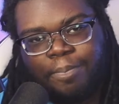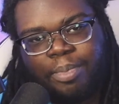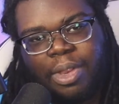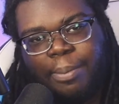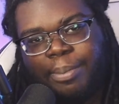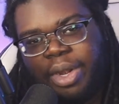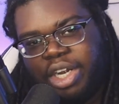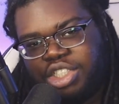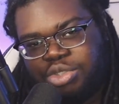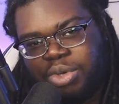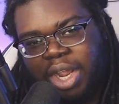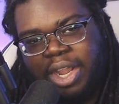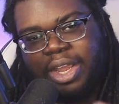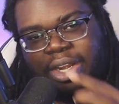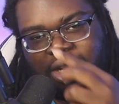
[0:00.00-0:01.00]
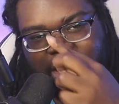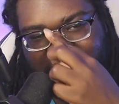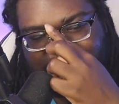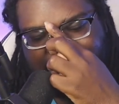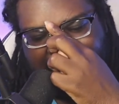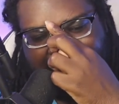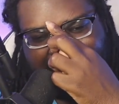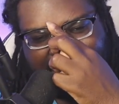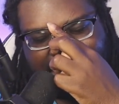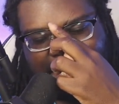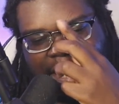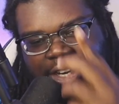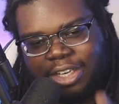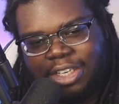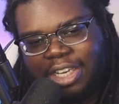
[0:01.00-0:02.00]
but a dragon attacks
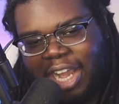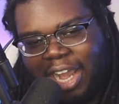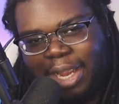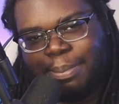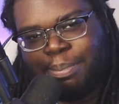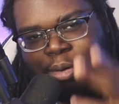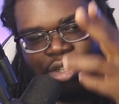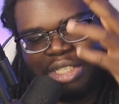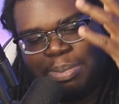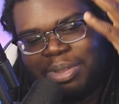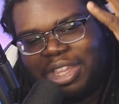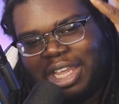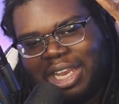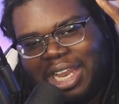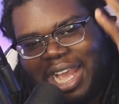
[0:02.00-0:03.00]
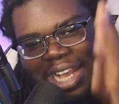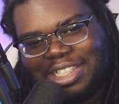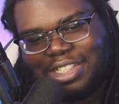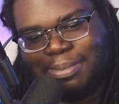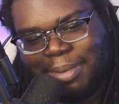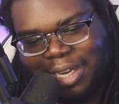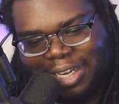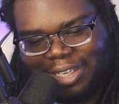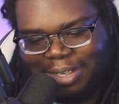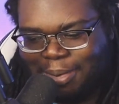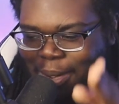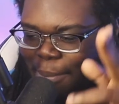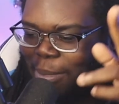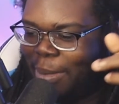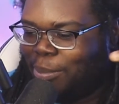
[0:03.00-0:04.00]
and Dai pulls up at the last minute.
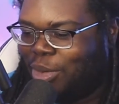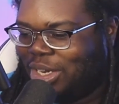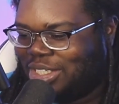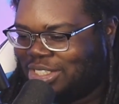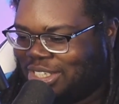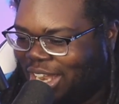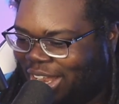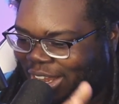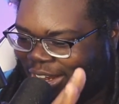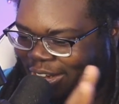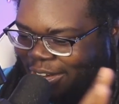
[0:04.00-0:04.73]
My boy Dai,